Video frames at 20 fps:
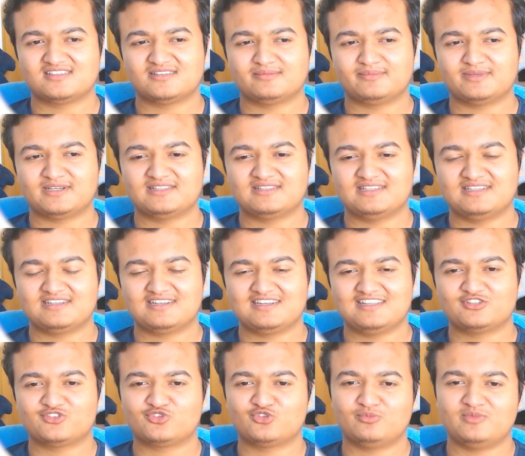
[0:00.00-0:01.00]
but it
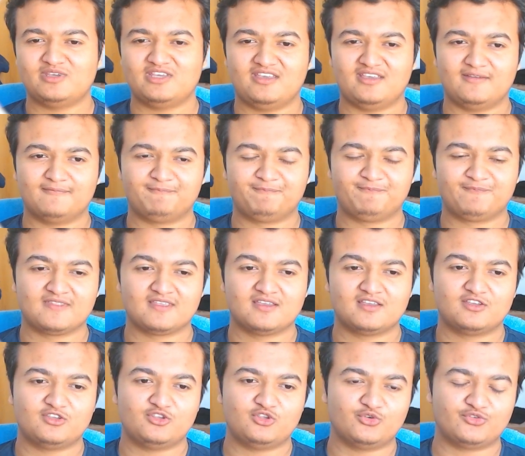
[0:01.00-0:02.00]
needs to be
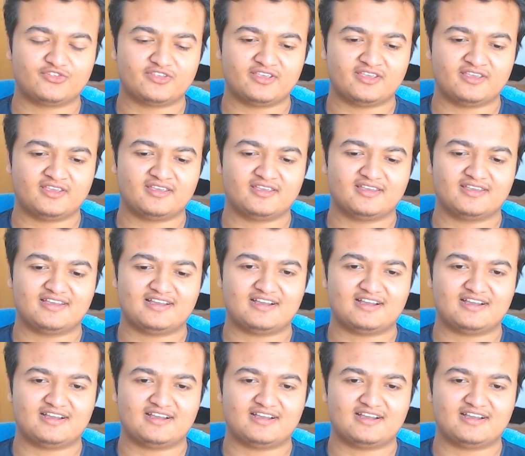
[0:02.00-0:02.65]
using